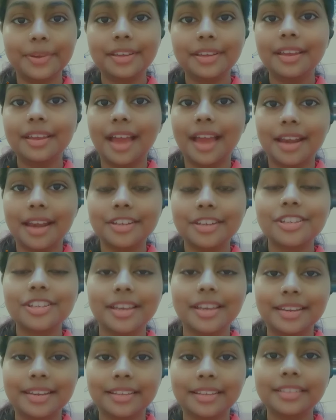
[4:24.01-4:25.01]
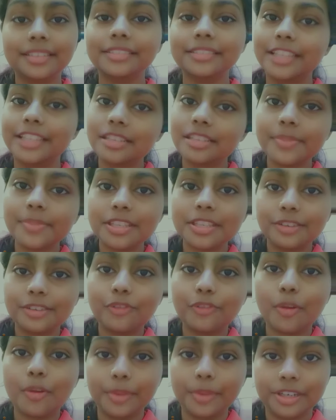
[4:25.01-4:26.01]
and sharing this much
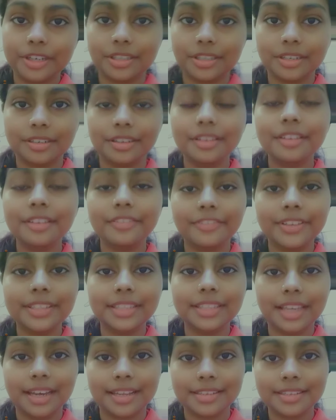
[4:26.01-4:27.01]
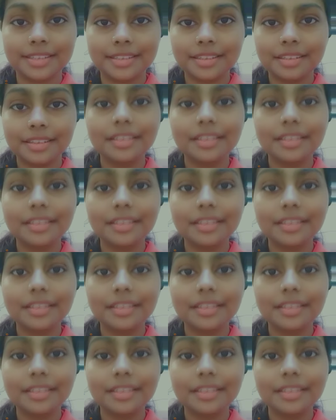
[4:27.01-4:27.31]
information with us.